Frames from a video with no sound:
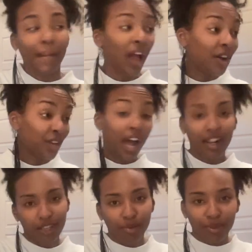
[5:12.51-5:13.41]
on
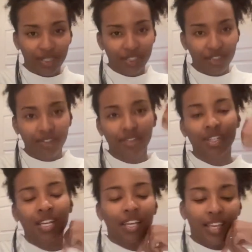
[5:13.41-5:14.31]
audiobook, so
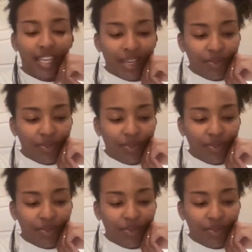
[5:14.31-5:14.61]
it